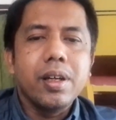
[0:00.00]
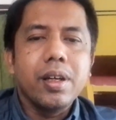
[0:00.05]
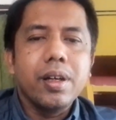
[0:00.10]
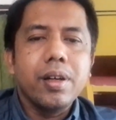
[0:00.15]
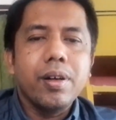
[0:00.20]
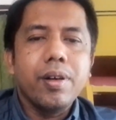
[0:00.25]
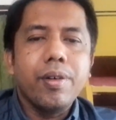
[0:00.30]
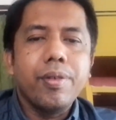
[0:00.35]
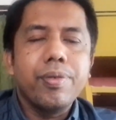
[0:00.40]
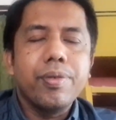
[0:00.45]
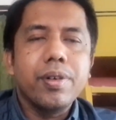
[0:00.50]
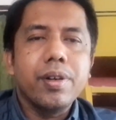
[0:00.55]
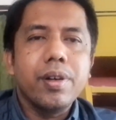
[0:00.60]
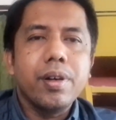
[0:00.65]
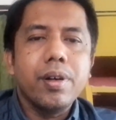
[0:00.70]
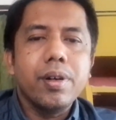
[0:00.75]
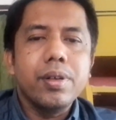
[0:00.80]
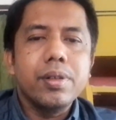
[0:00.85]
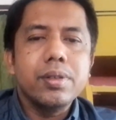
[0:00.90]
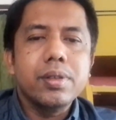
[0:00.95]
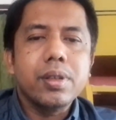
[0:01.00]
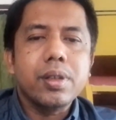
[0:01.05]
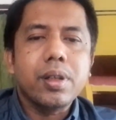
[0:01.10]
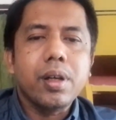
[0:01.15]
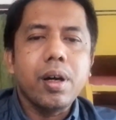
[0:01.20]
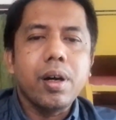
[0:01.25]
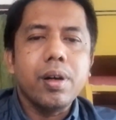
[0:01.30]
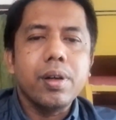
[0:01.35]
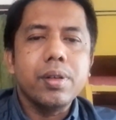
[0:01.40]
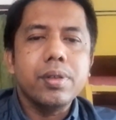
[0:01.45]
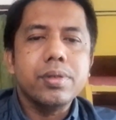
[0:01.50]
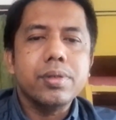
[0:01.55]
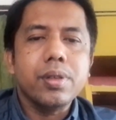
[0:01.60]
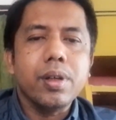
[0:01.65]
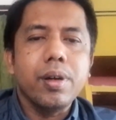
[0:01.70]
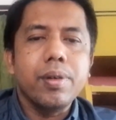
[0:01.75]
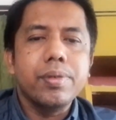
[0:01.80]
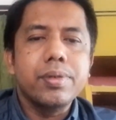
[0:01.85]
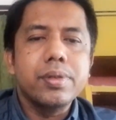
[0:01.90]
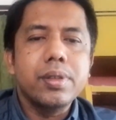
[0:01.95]
Over the course
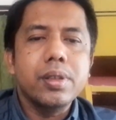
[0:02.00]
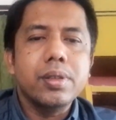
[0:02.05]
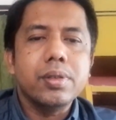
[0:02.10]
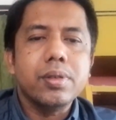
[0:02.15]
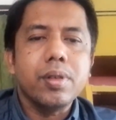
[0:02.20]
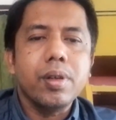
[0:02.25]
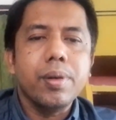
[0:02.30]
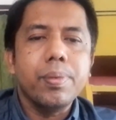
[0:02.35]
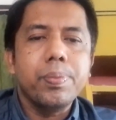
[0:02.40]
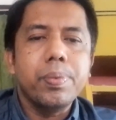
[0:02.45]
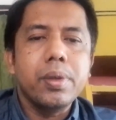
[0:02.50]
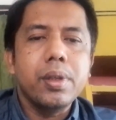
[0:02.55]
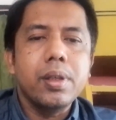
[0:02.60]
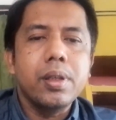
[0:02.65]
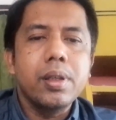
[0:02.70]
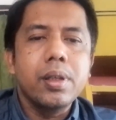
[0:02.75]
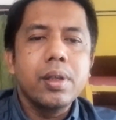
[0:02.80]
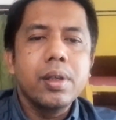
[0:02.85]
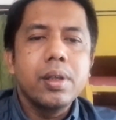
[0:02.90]
of this therapy,